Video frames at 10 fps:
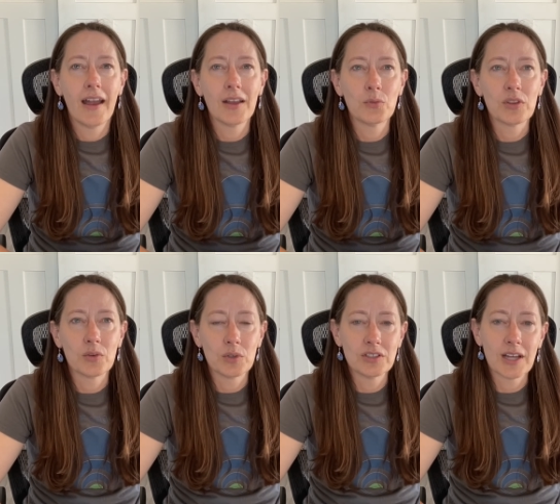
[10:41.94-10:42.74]
And with
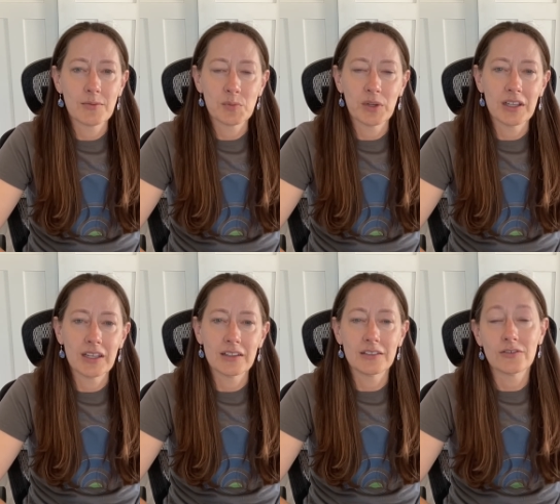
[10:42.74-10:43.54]
the wind chimes
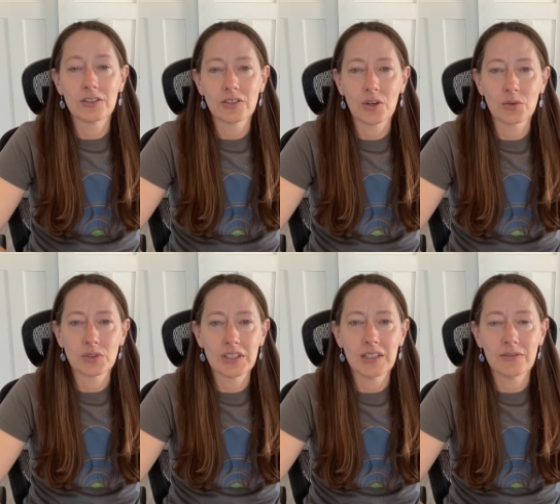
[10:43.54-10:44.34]
playing in the different
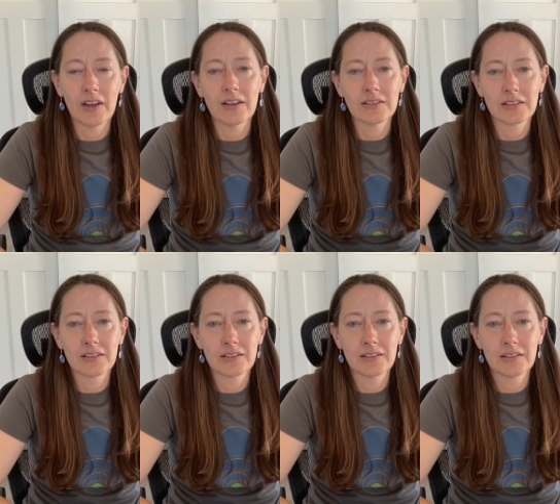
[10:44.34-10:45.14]
tones, he felt
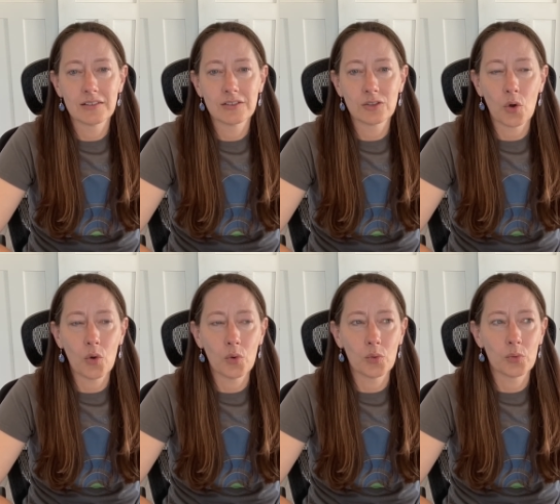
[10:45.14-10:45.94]

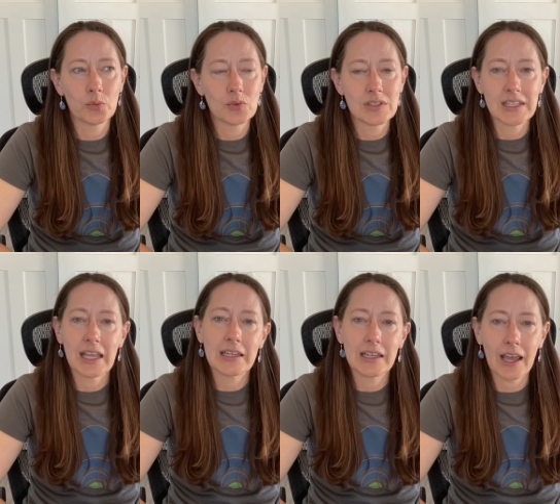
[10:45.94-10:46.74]
so
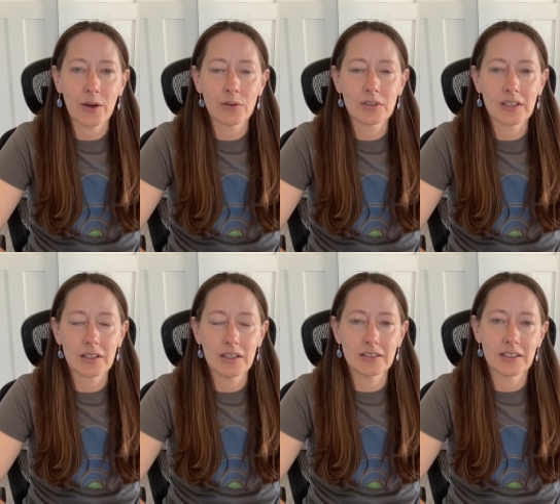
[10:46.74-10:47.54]
zened out,
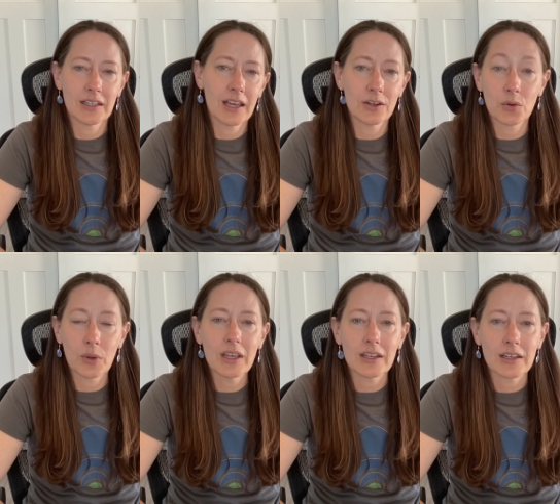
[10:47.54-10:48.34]
and he said he had an
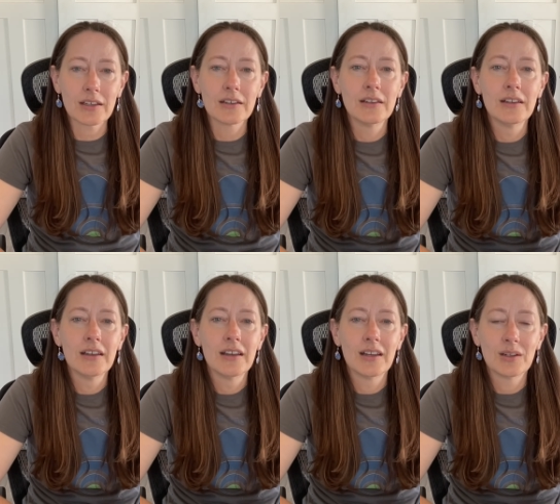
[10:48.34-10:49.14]
awakening.
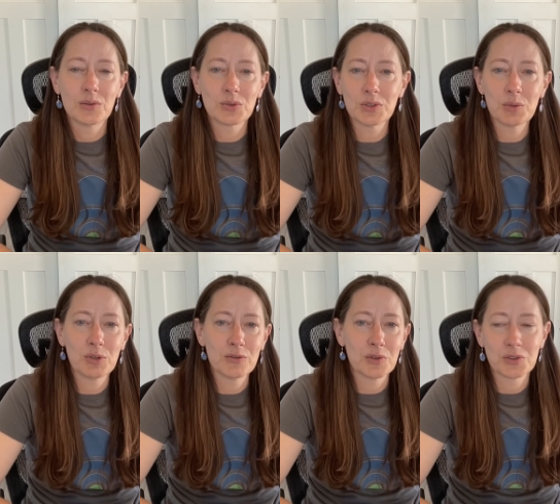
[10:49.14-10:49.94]
And it was a really
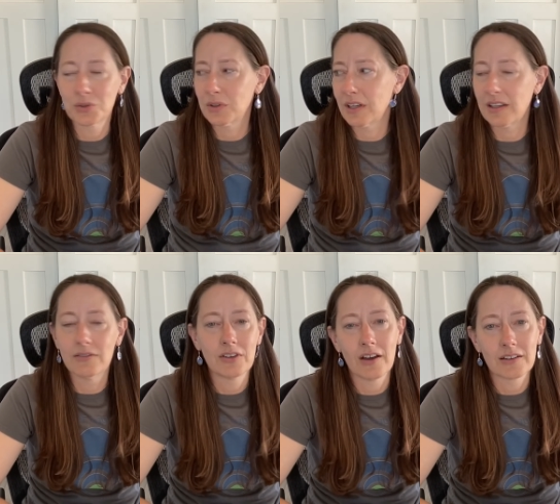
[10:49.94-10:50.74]
beautiful story. I
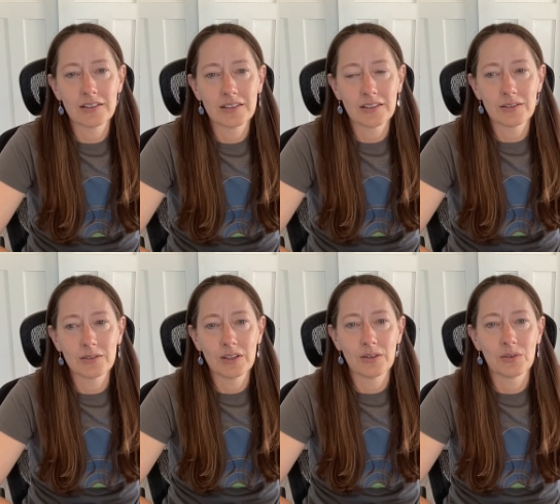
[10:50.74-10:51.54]
love talking
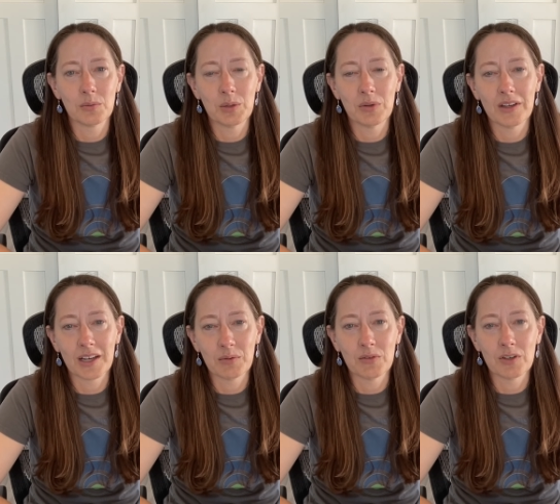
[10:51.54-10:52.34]
to, the people that
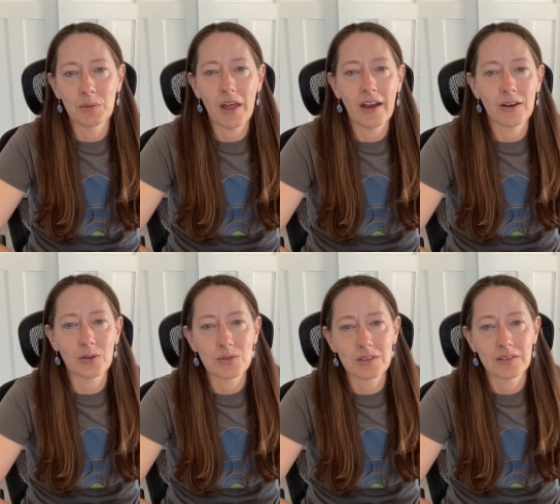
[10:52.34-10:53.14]
come over to the
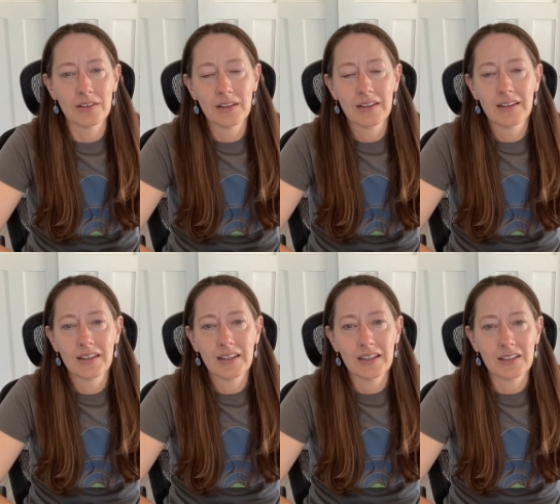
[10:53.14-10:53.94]
house, and
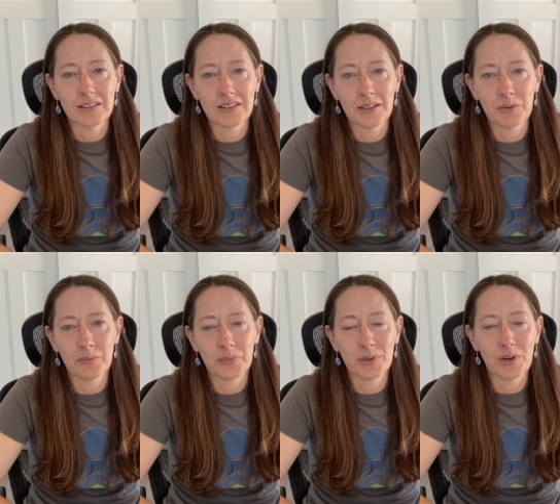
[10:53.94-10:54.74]
it's
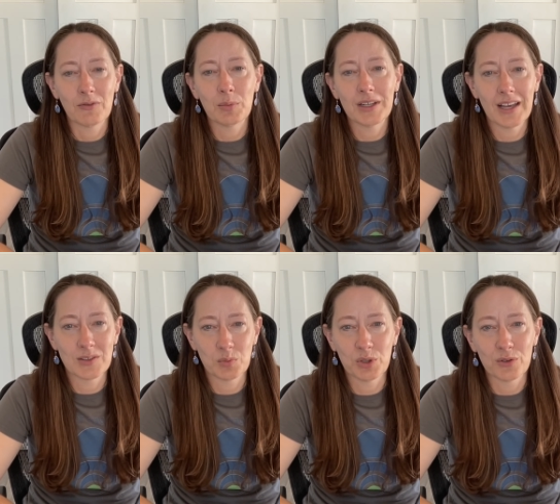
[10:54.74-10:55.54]
everybody
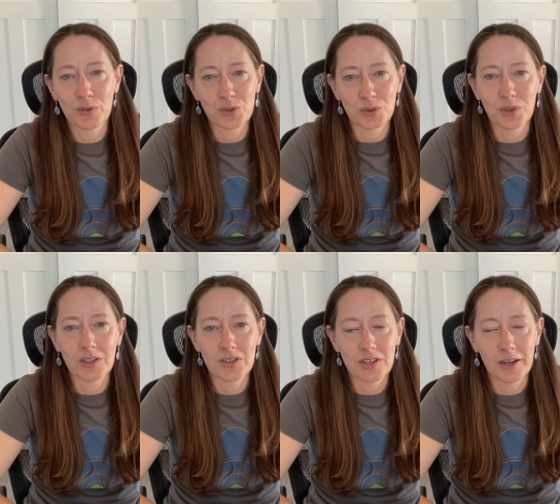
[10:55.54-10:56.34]
has a beautiful story
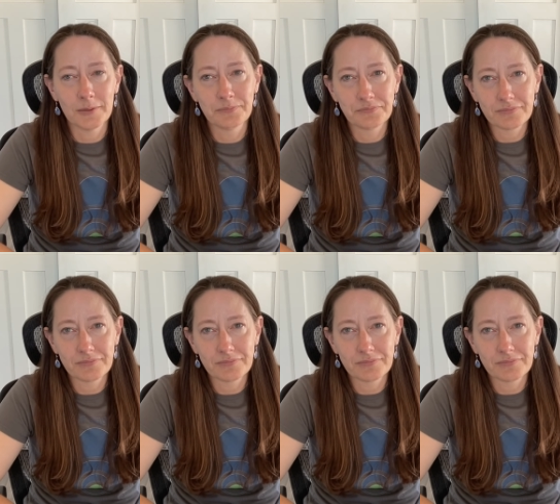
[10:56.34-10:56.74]
to share.